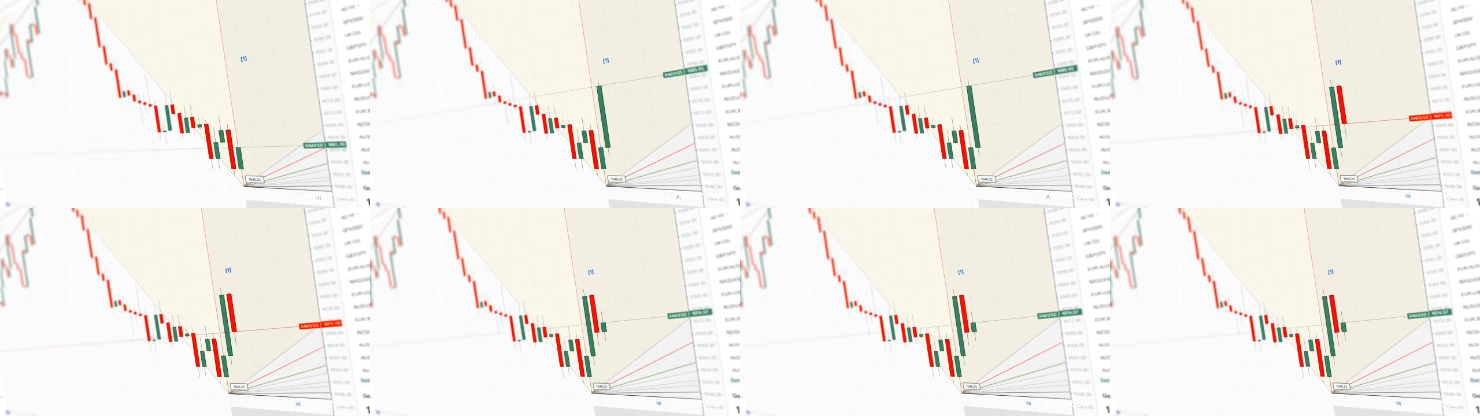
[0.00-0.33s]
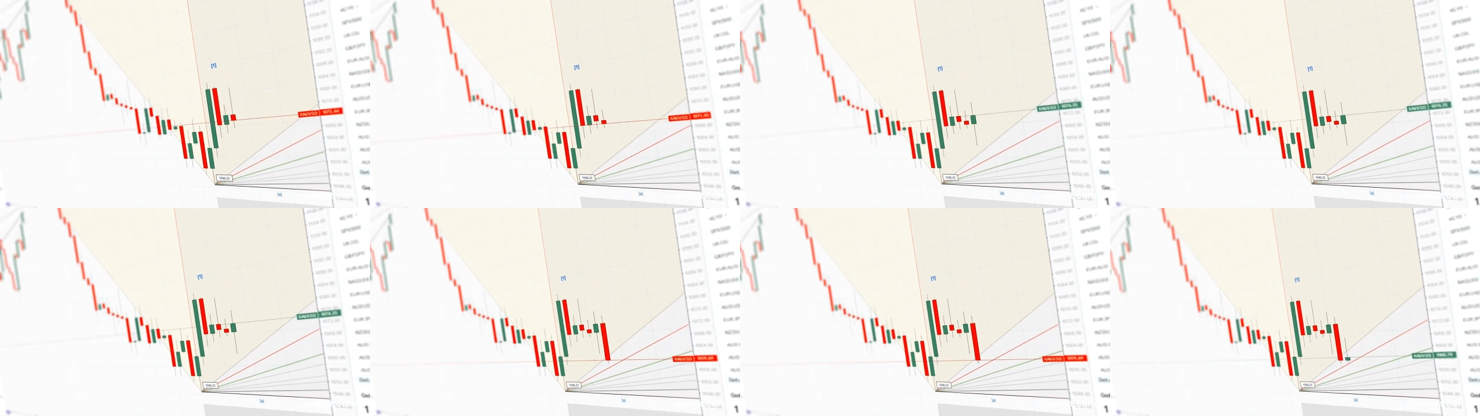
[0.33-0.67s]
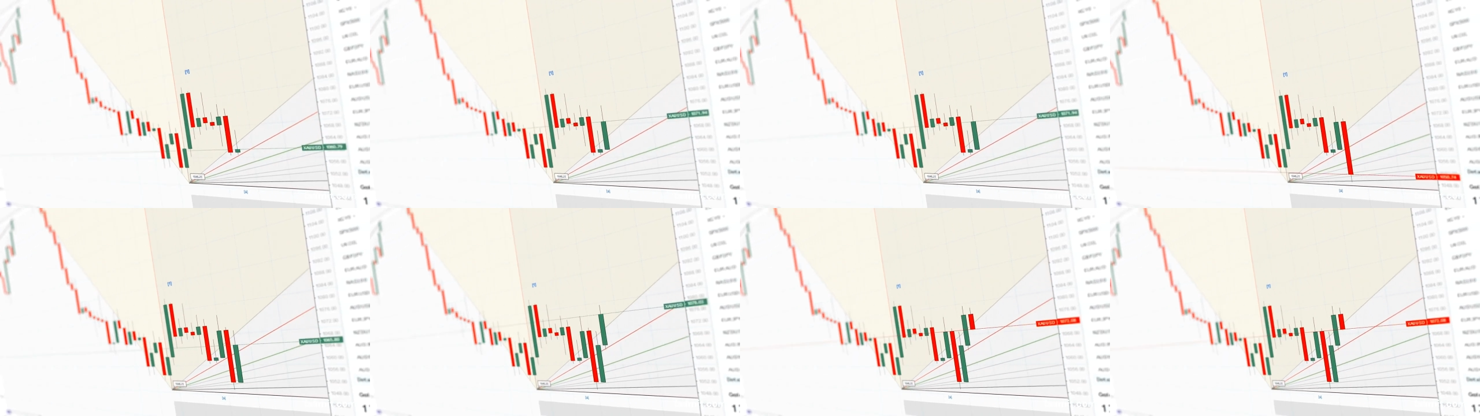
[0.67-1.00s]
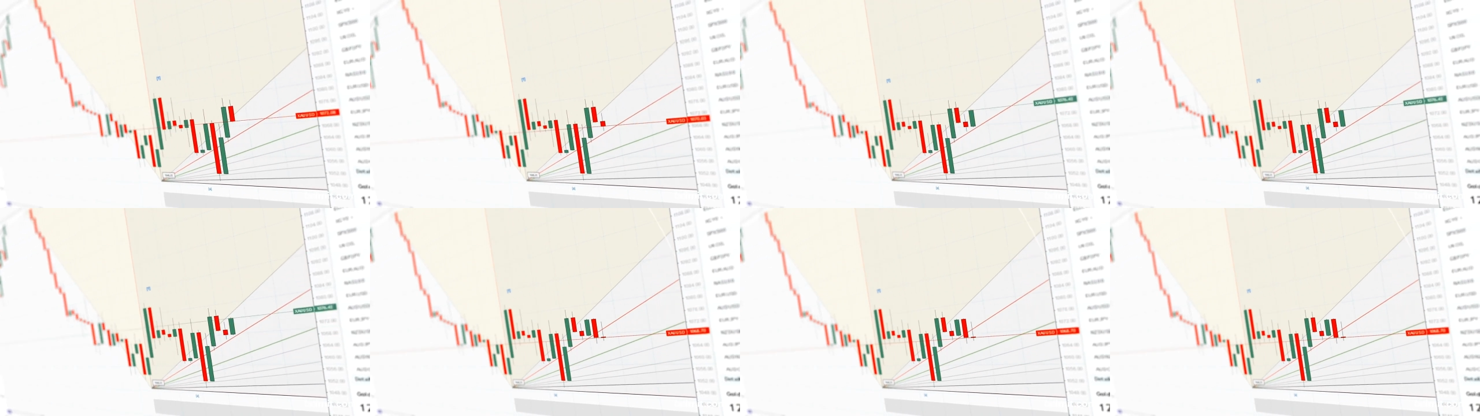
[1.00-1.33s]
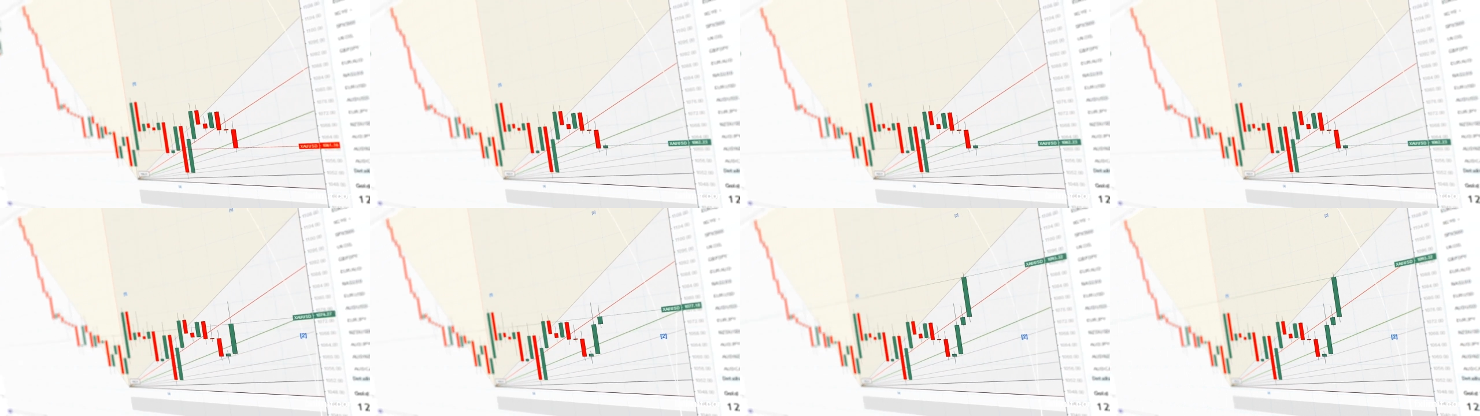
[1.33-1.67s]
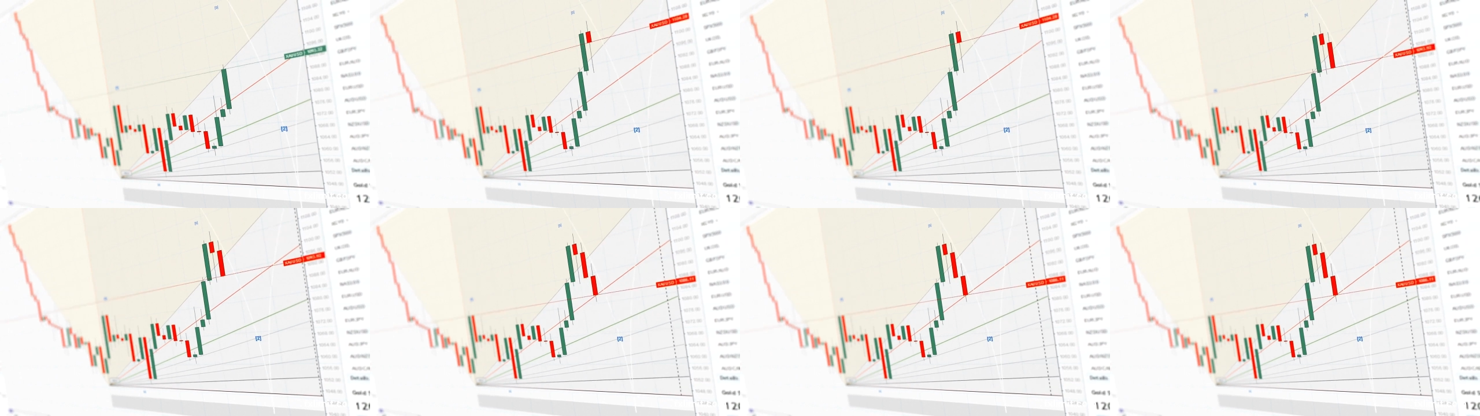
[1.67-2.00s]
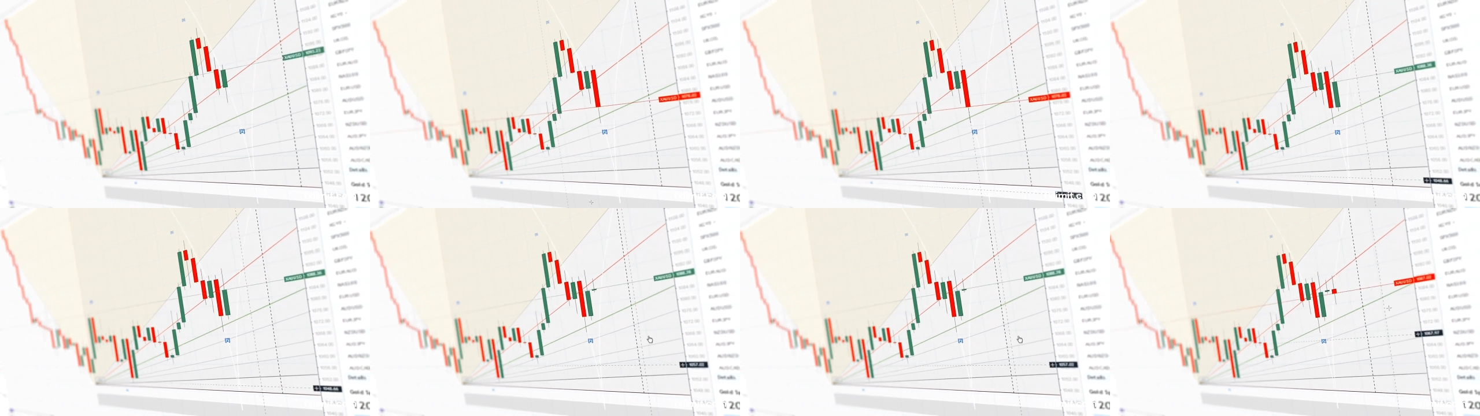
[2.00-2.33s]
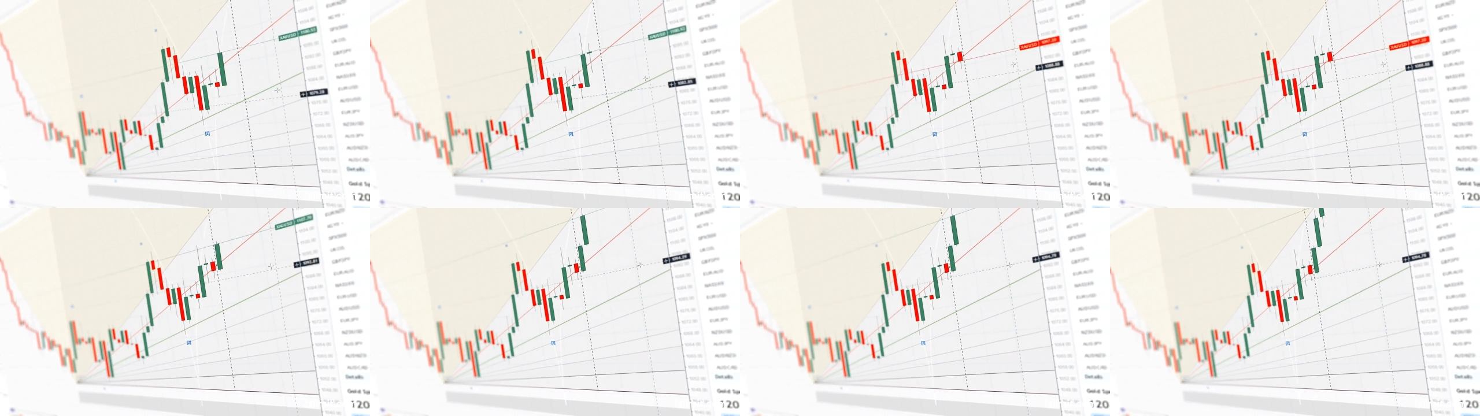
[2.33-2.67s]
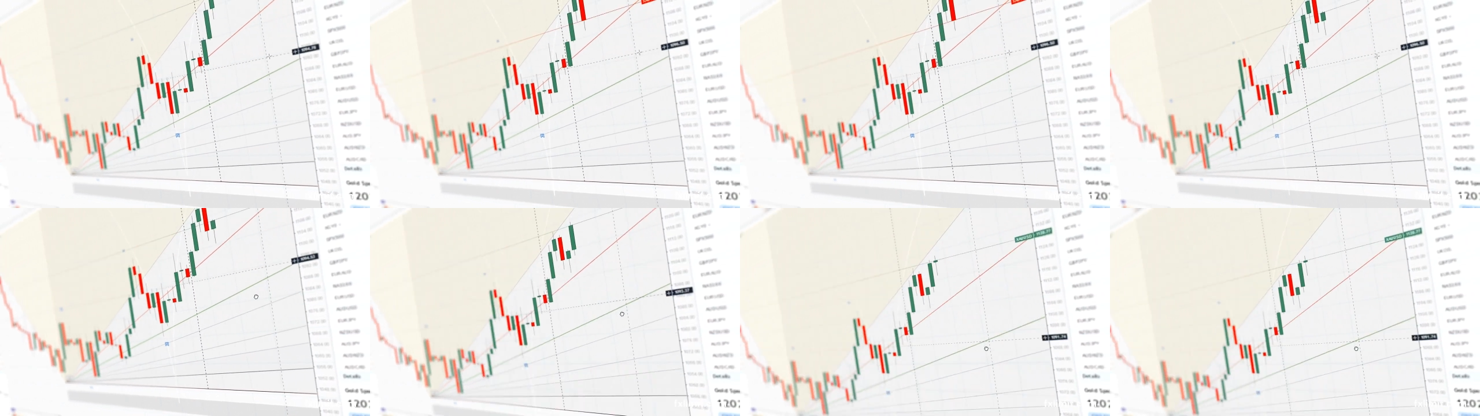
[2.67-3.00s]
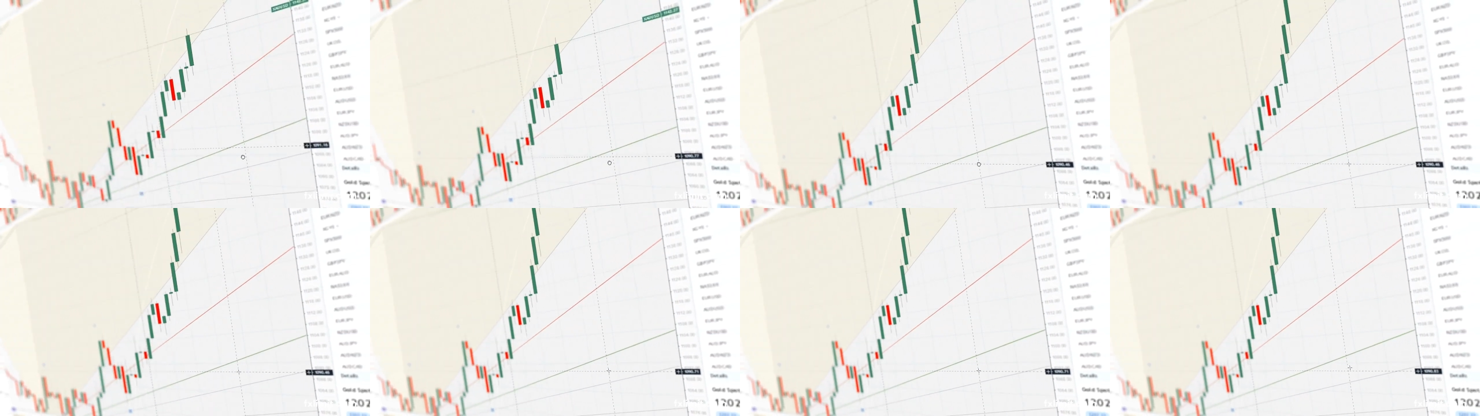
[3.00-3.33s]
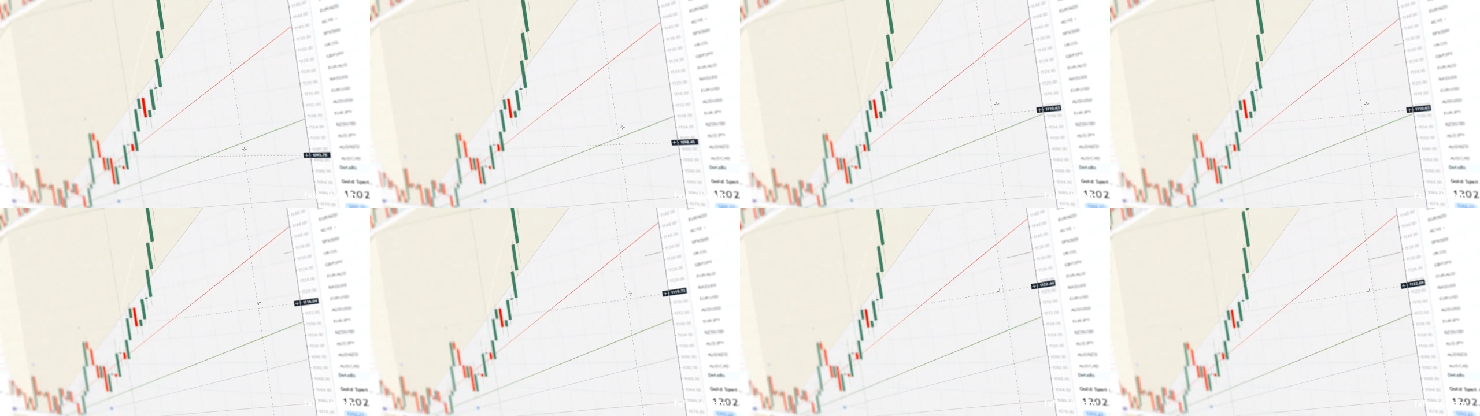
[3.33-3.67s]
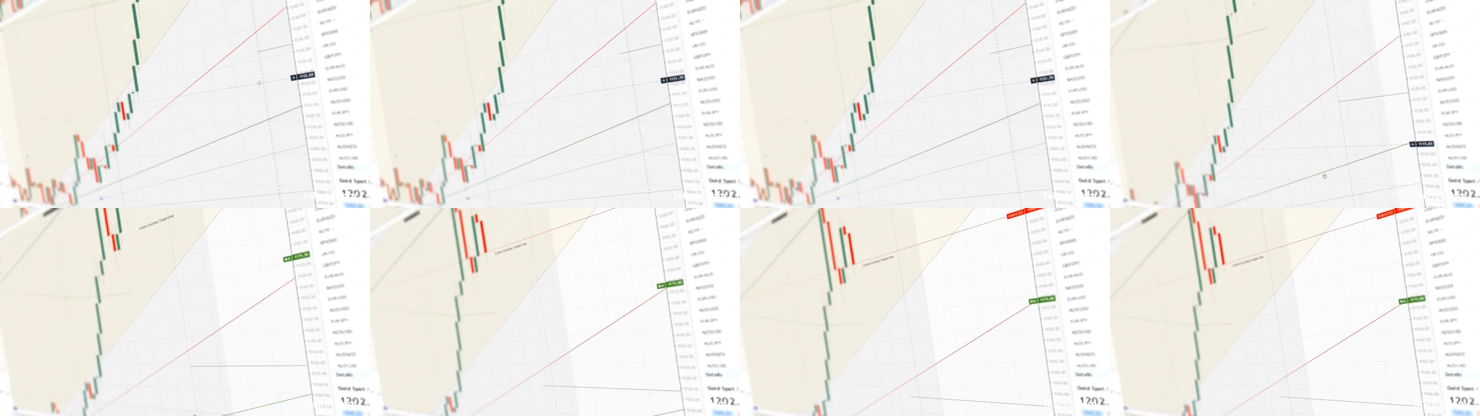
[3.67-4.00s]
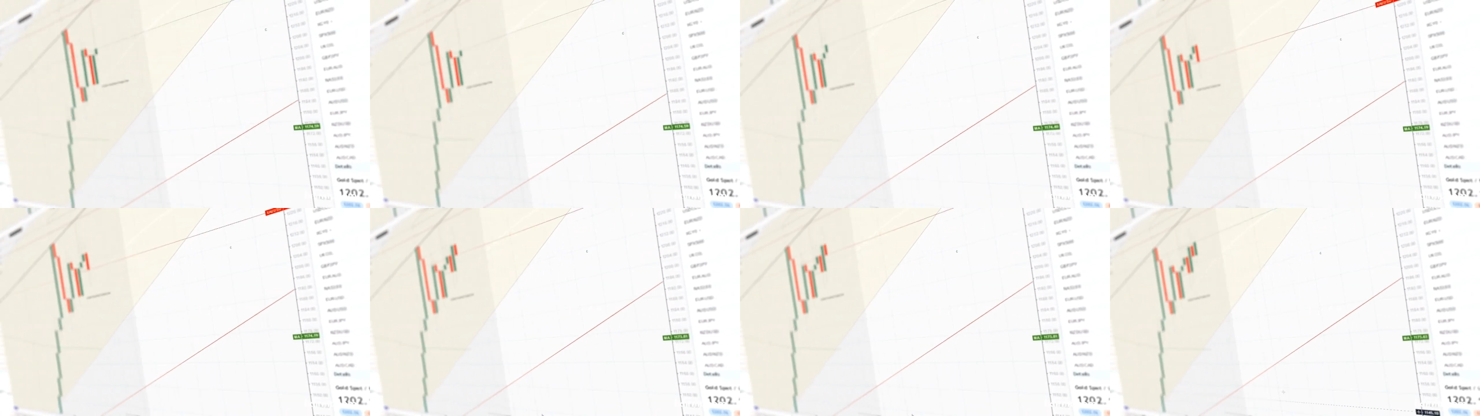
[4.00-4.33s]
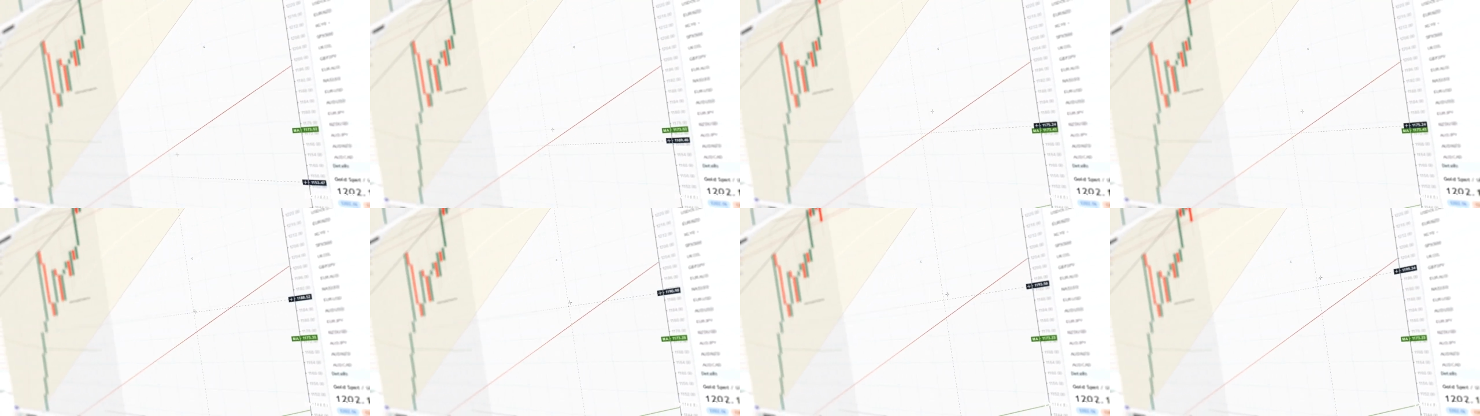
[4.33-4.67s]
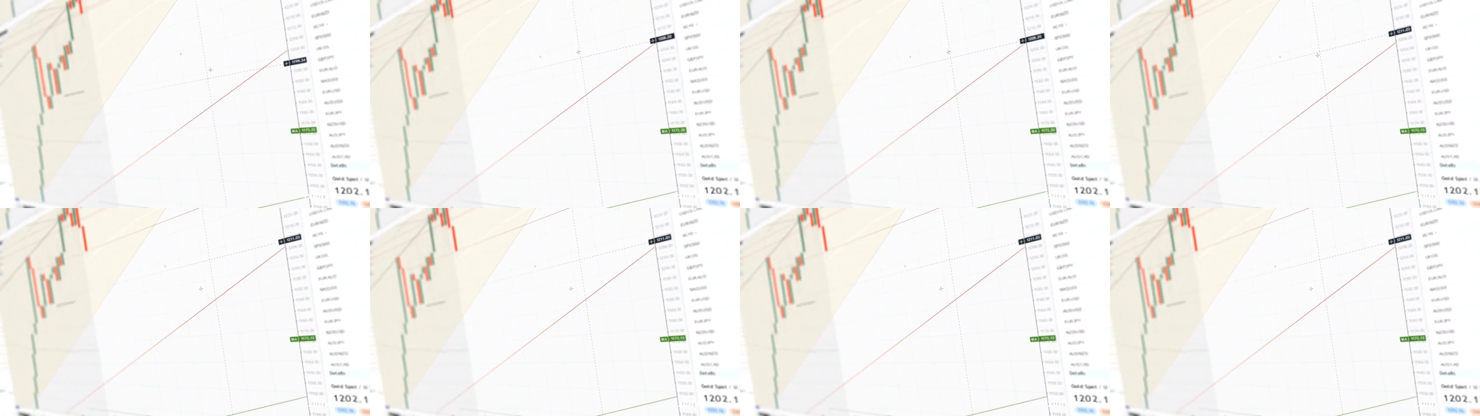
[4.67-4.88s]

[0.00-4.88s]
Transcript: [unreadable: no face in view]